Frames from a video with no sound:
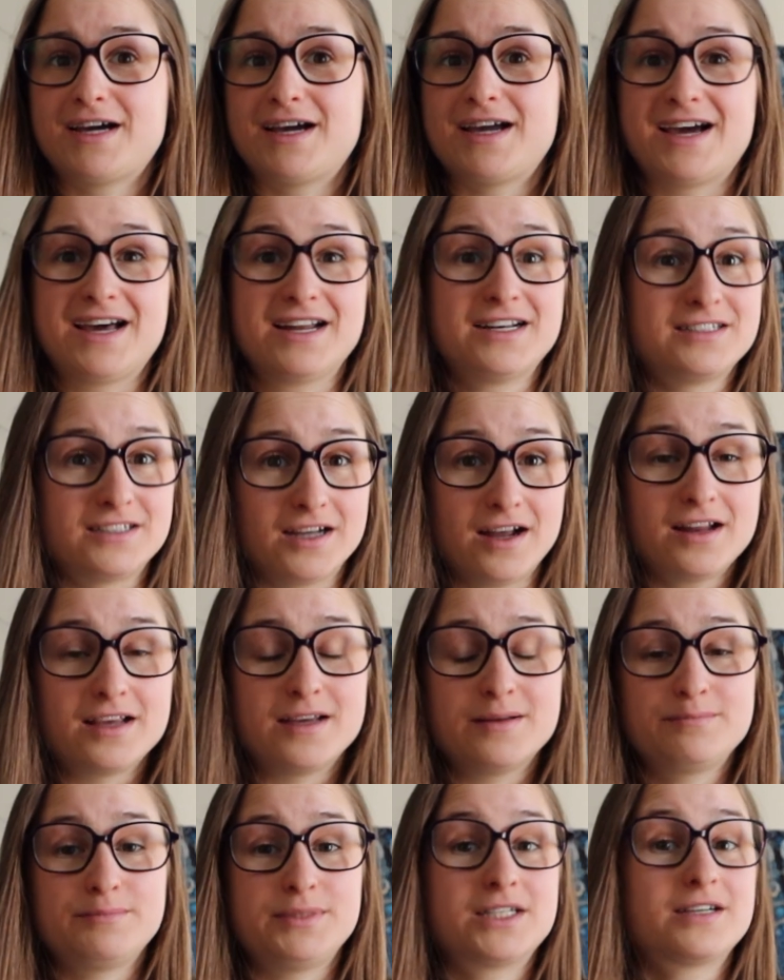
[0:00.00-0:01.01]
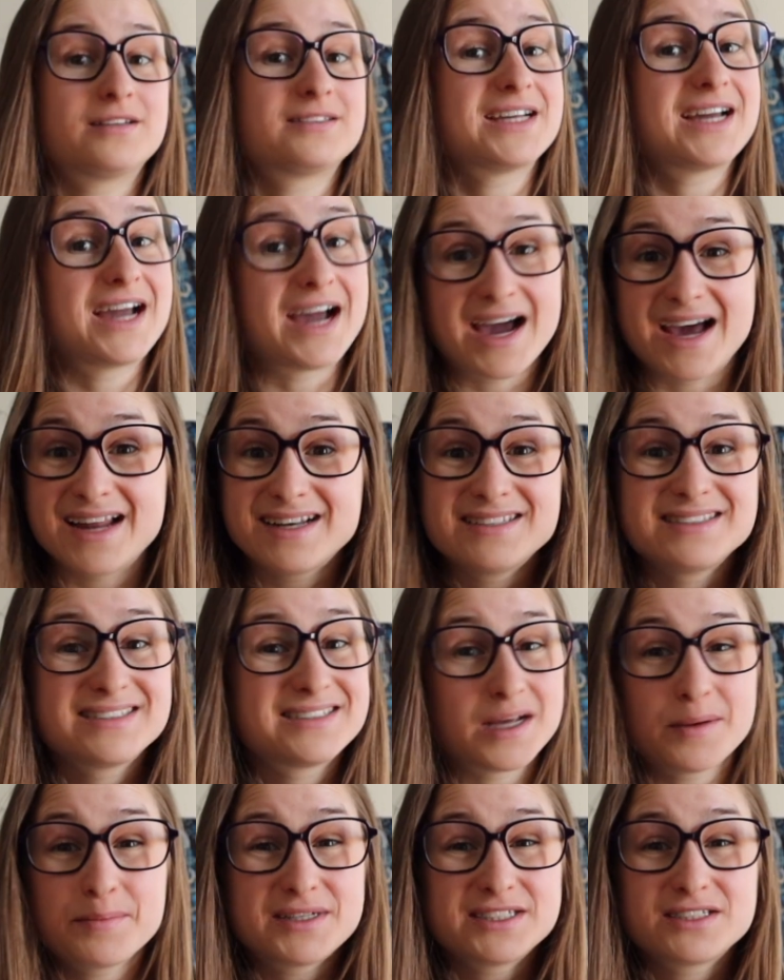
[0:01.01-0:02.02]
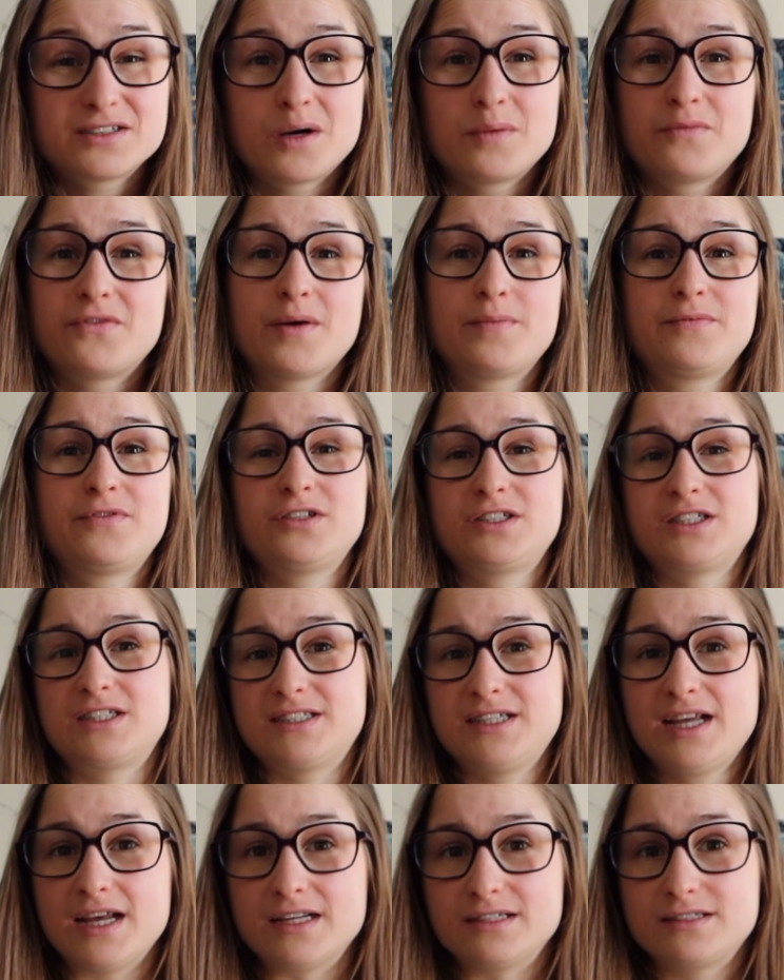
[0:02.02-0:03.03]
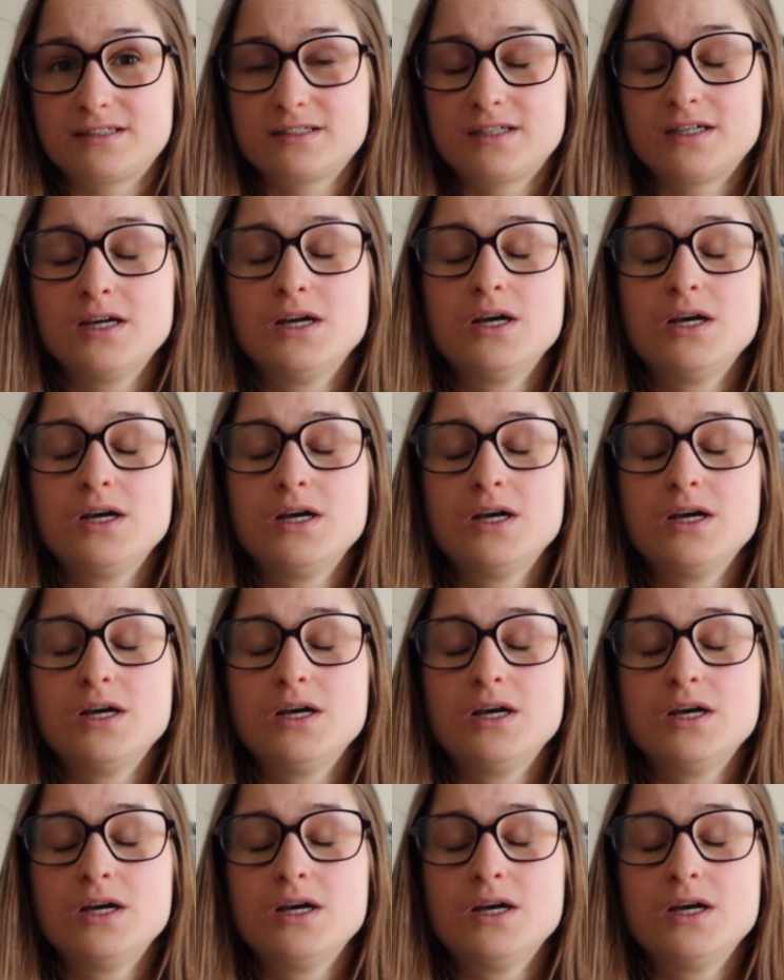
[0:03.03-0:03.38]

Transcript: I hadn't done it because I hadn't set myself up for success.